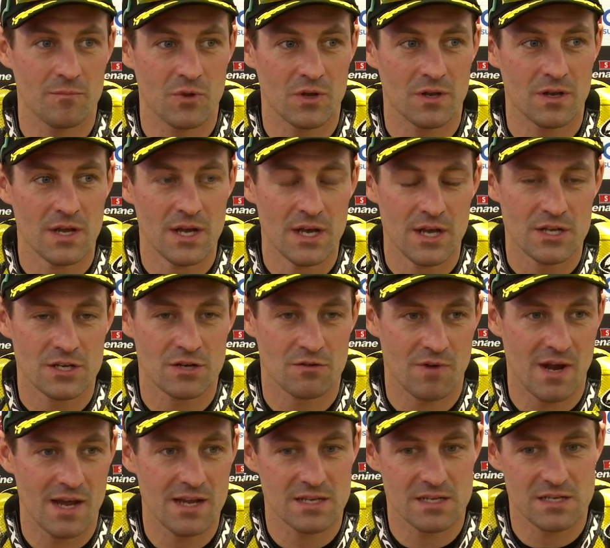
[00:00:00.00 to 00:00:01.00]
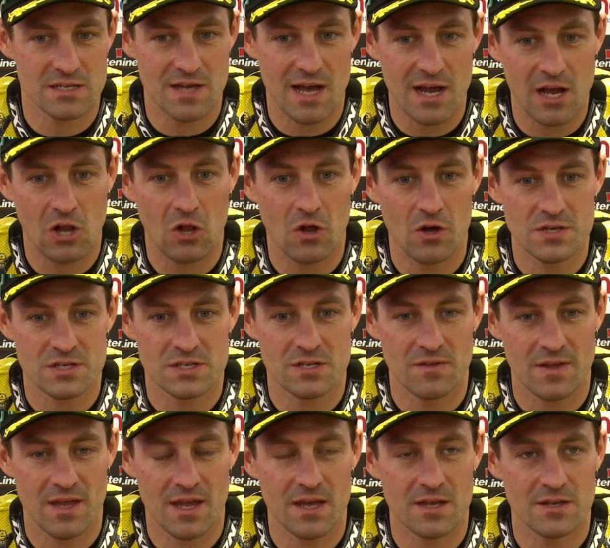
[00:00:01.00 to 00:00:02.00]
But to race that close to
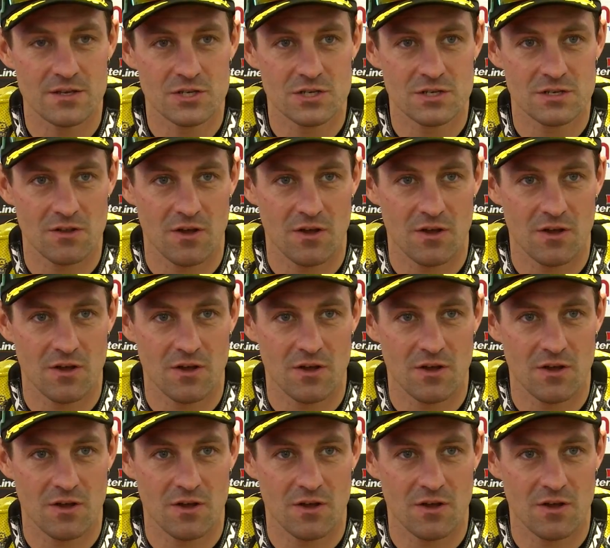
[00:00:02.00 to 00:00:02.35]
the edge,